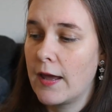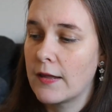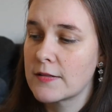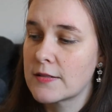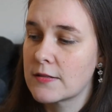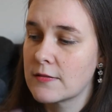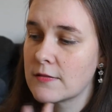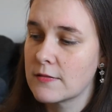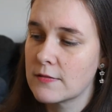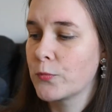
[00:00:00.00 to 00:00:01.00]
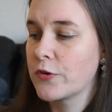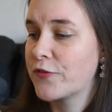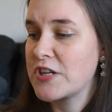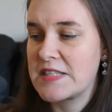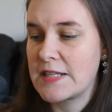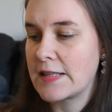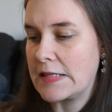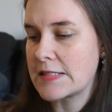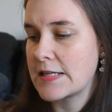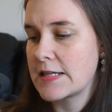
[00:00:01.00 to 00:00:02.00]
and the first
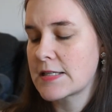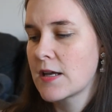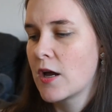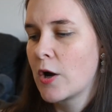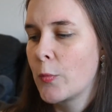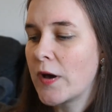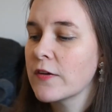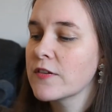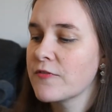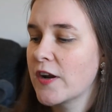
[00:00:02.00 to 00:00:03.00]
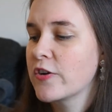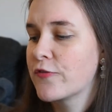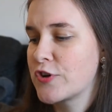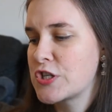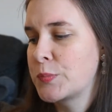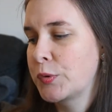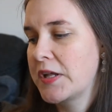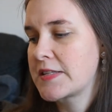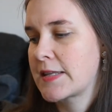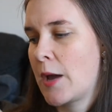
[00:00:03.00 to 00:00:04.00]
sentence is, "One of the very first
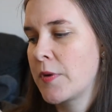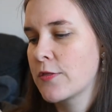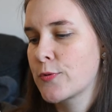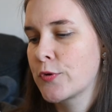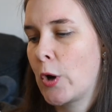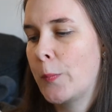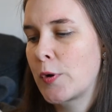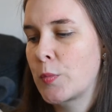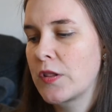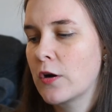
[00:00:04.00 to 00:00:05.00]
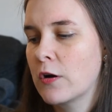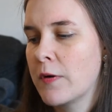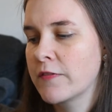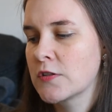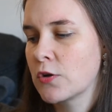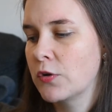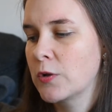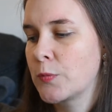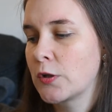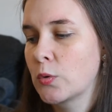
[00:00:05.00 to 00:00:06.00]
bullets coming through the open window above the
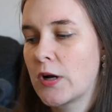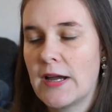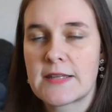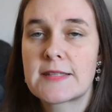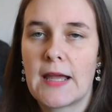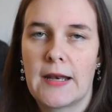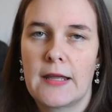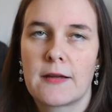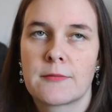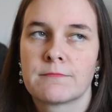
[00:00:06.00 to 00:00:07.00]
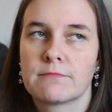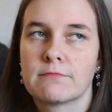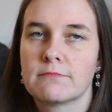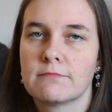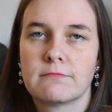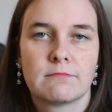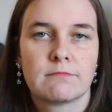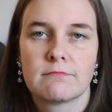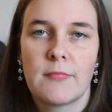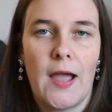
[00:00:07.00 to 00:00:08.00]
toilet where Luca is standing."
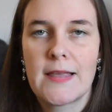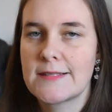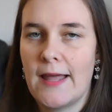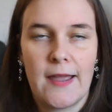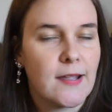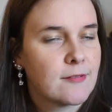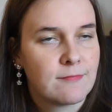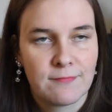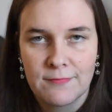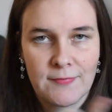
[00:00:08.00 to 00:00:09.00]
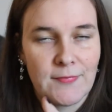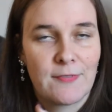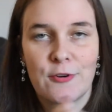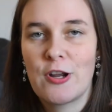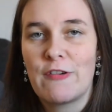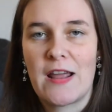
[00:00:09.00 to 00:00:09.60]
And it's like, you're